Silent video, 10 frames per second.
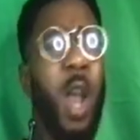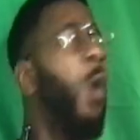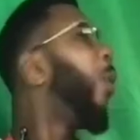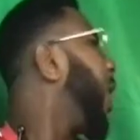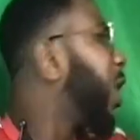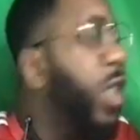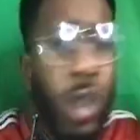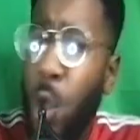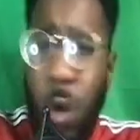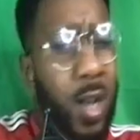We are
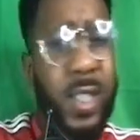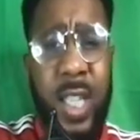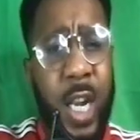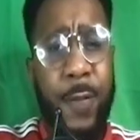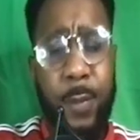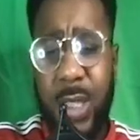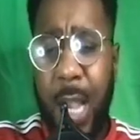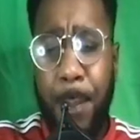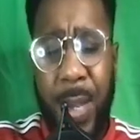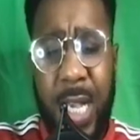still conceding from
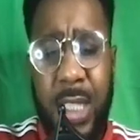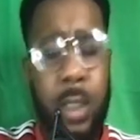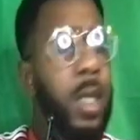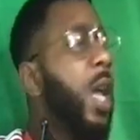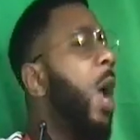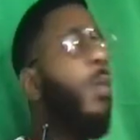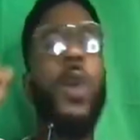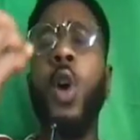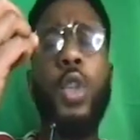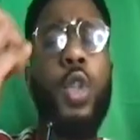set pieces and we're
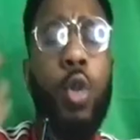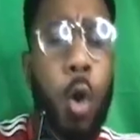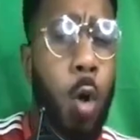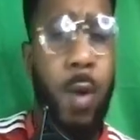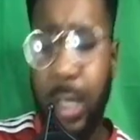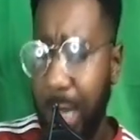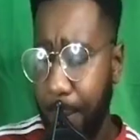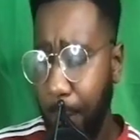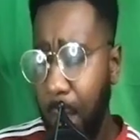not scoring them.